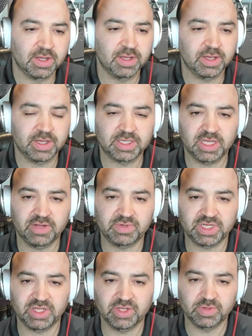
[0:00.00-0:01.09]
Instead of
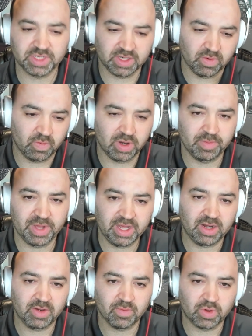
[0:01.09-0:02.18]
just losing 1
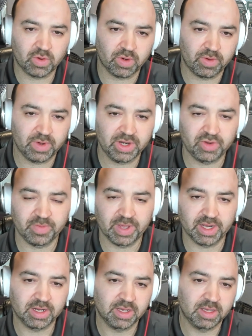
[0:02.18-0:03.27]
minute, recording 1 new
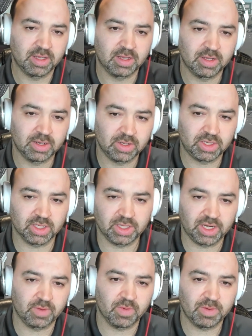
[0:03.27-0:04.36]
minute,
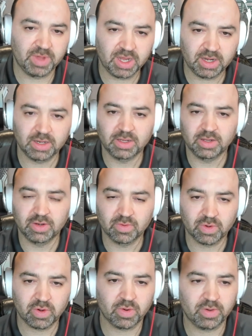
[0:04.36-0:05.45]
deleting 1 minute,
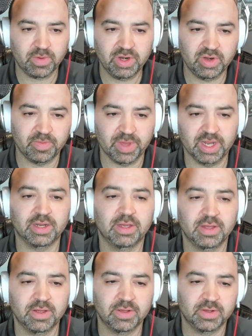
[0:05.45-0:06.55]
recording 1 new minute.
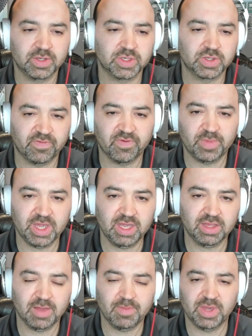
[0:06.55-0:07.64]
So for me,
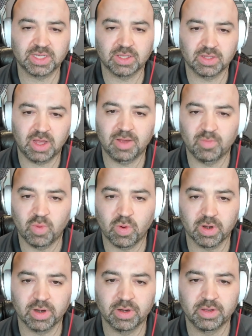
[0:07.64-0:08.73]
that makes a lot
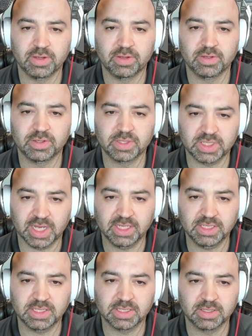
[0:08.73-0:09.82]
more
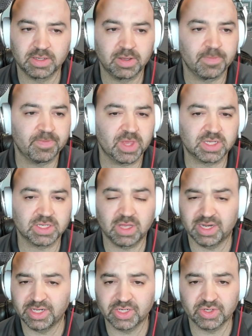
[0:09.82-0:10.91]
sense. It's a lot
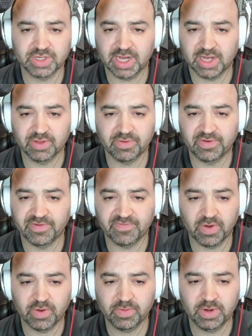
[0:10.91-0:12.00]
easier to download your
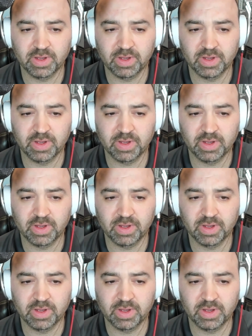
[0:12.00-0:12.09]
phone.